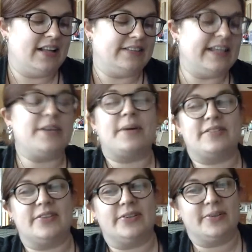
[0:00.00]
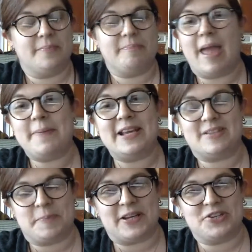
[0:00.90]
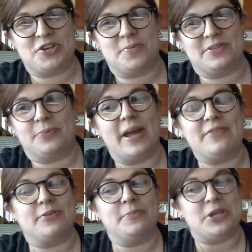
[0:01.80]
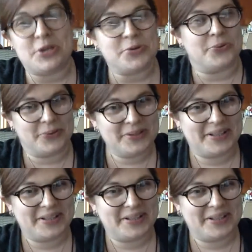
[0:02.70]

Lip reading: Lady Russell, maybe it's because she was away from you.